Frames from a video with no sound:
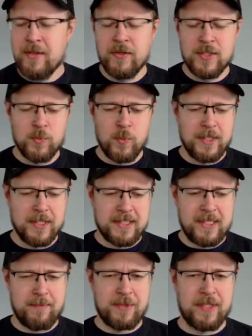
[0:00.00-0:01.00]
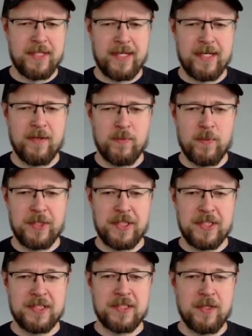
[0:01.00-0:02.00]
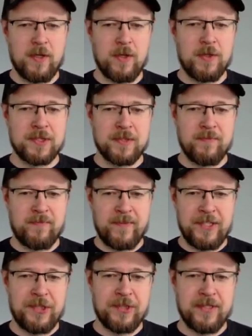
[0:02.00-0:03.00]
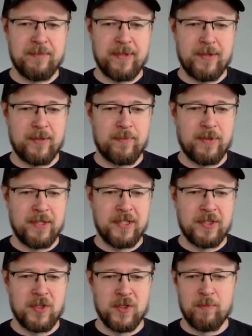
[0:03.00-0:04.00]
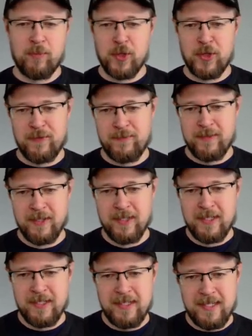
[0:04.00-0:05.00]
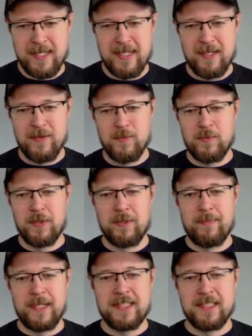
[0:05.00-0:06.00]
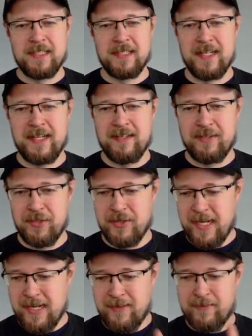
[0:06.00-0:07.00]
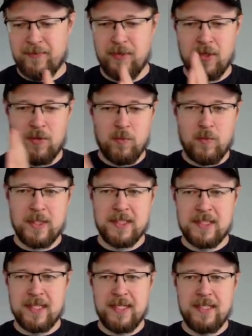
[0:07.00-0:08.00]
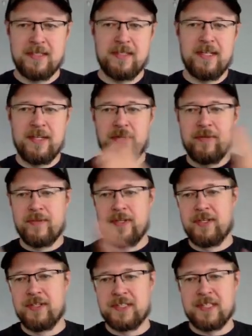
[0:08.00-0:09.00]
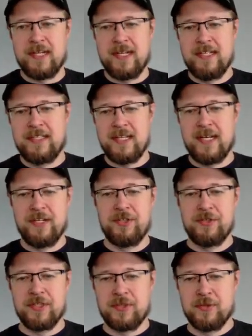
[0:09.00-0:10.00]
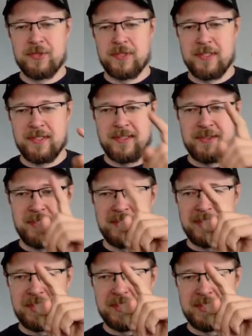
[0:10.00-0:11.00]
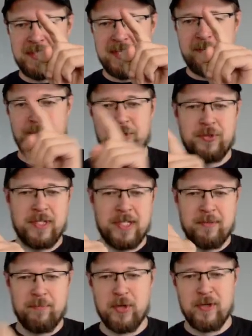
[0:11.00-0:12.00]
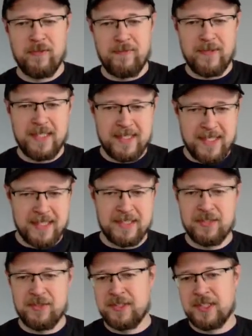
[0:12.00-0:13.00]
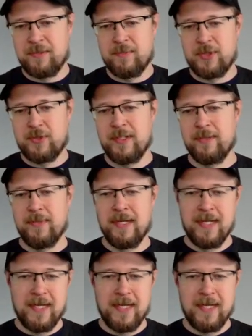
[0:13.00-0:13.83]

There is one exception there, which is the awesome feature in PowerPoint called Morph, where basically you have one slide, then you have another slide, and you just go to the transitions tab and you click Morph, and that's the transition between them.